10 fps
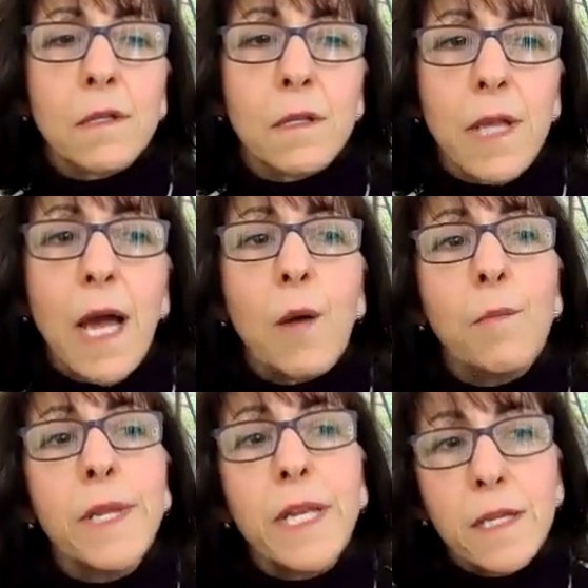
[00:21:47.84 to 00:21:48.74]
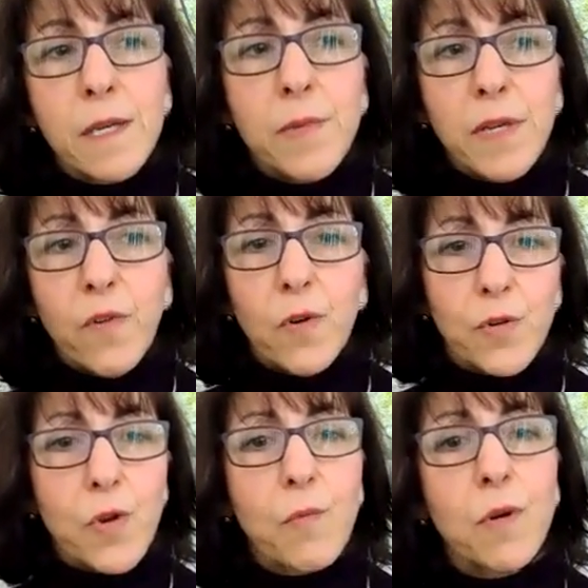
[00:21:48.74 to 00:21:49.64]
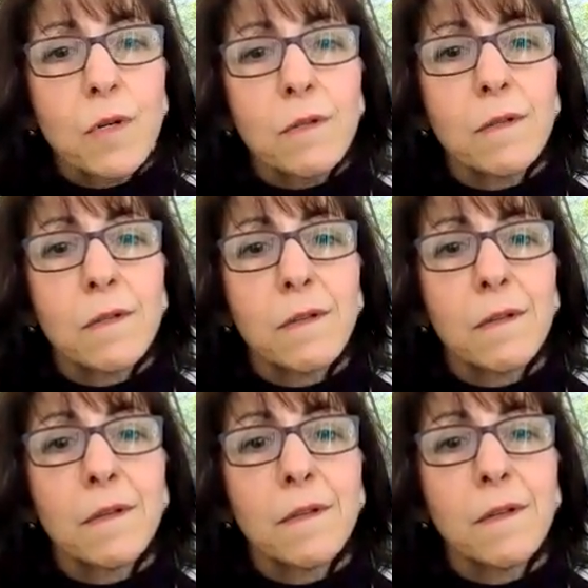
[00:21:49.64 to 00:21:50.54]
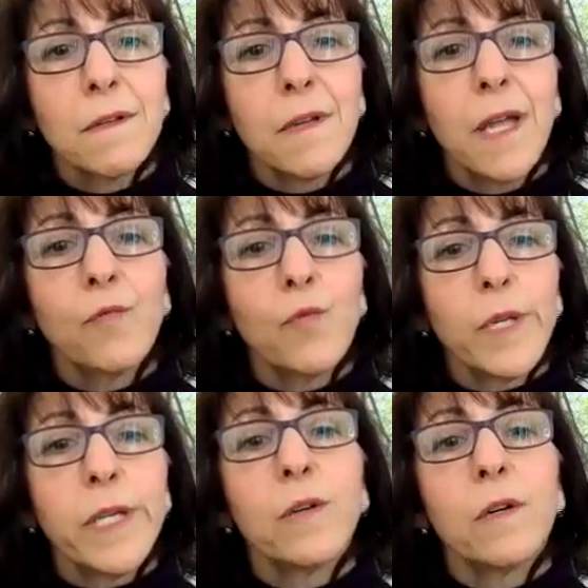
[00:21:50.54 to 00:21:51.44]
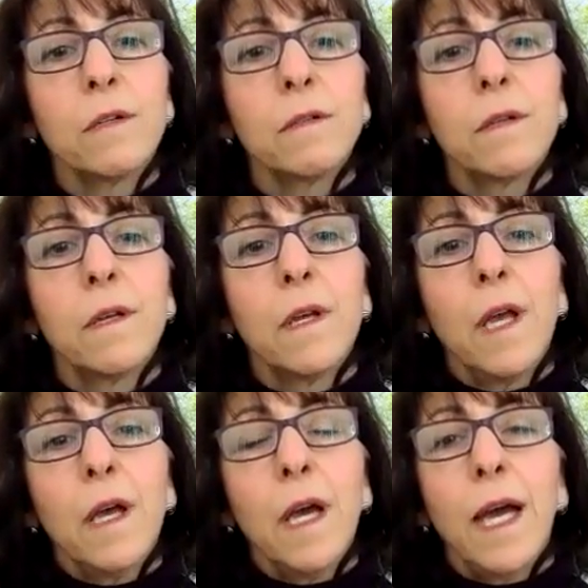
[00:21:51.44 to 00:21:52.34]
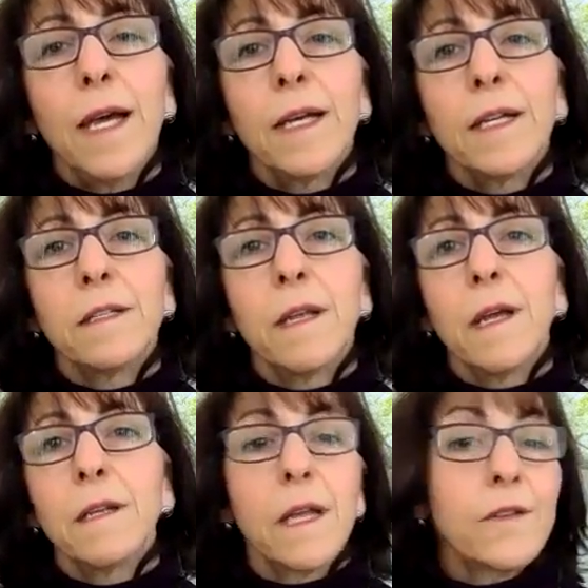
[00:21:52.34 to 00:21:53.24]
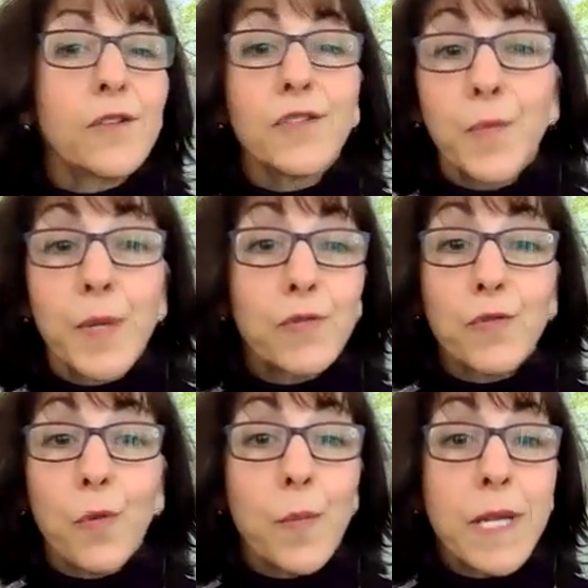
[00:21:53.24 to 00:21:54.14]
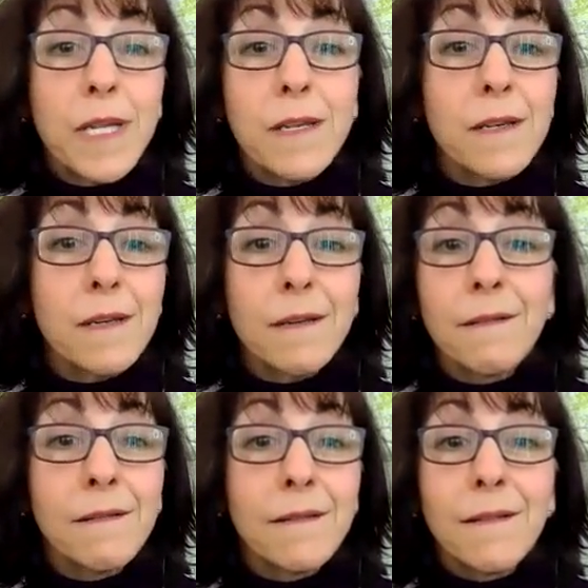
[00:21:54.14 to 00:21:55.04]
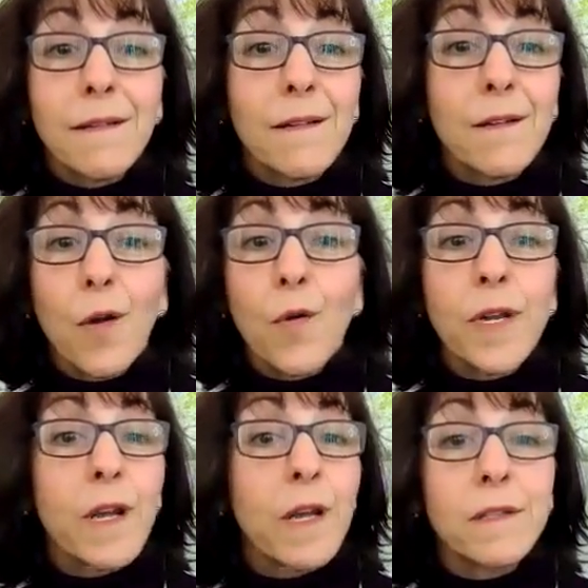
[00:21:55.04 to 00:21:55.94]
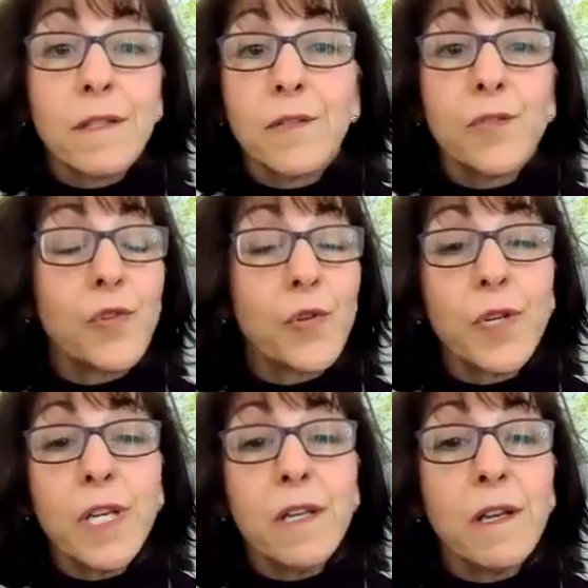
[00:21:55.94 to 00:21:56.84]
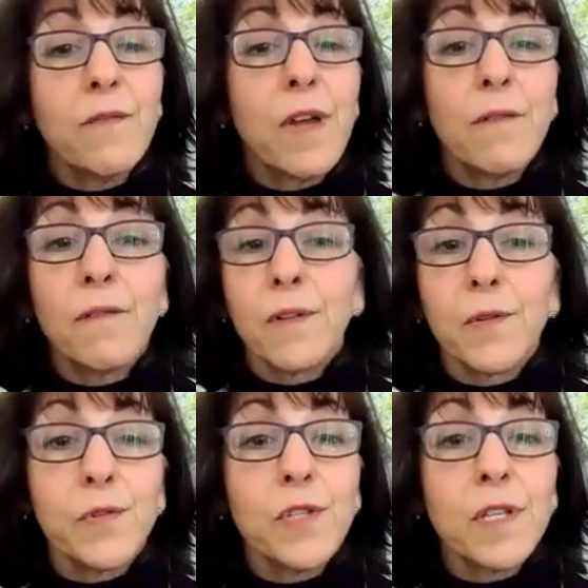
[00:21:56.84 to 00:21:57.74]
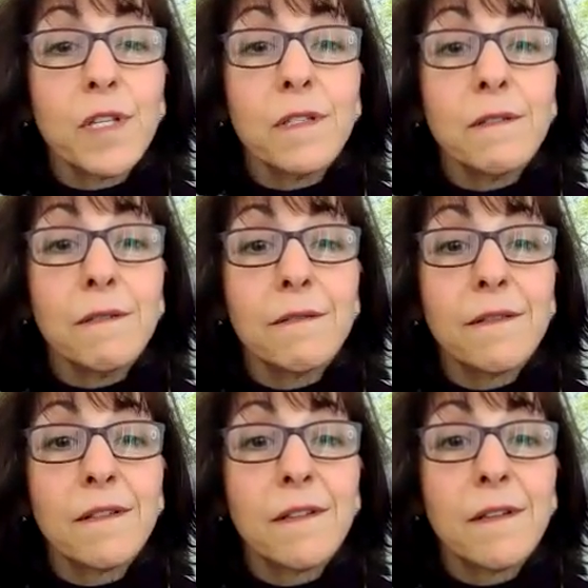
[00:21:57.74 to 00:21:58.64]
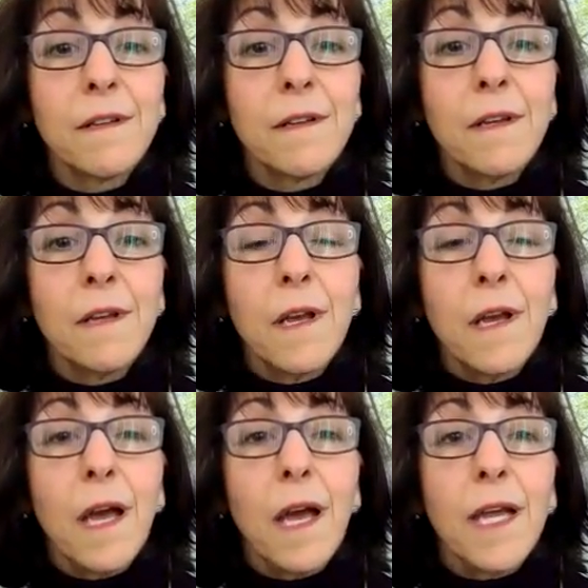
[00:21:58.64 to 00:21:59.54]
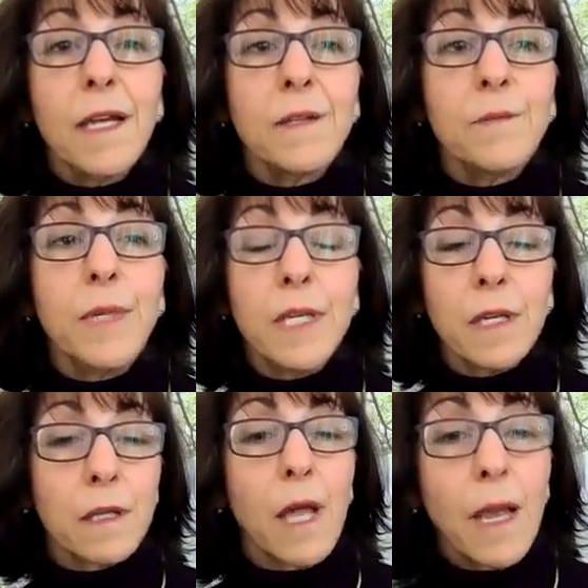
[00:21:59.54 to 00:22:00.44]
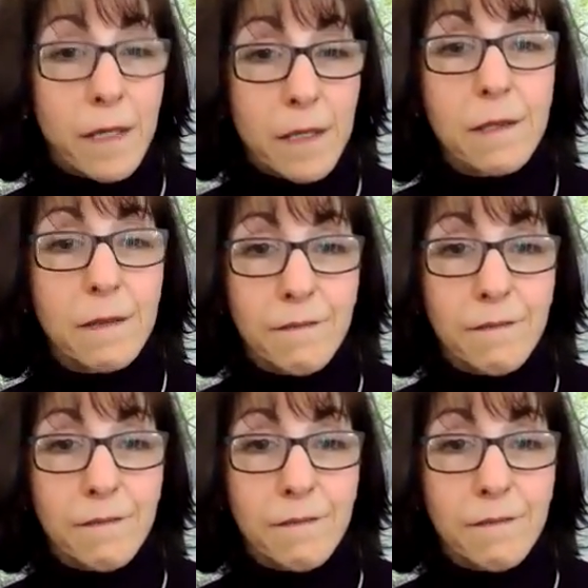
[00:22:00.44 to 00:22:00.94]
allow me to be vulnerable and real and another spiritual being going on this journey of evolution and being a light.